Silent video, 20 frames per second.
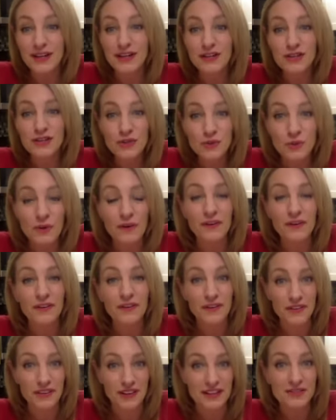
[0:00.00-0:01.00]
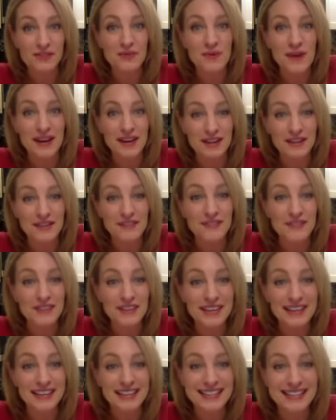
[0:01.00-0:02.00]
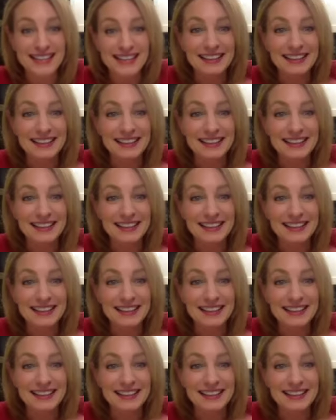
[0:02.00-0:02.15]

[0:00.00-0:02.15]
squirreled things away in the fridge,